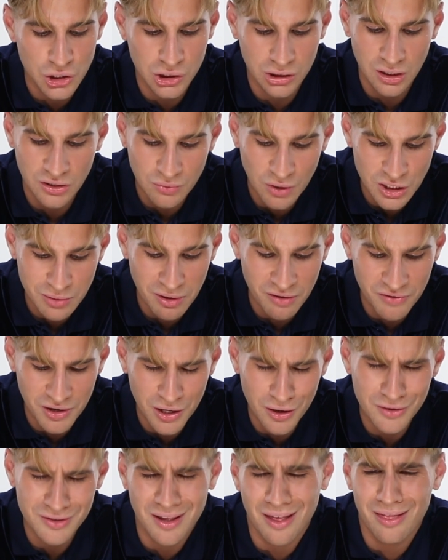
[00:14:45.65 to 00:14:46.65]
she loves watching my
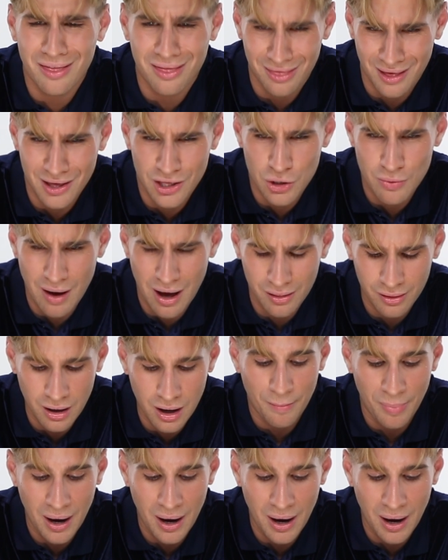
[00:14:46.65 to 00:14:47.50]
videos. Thank you, Ella.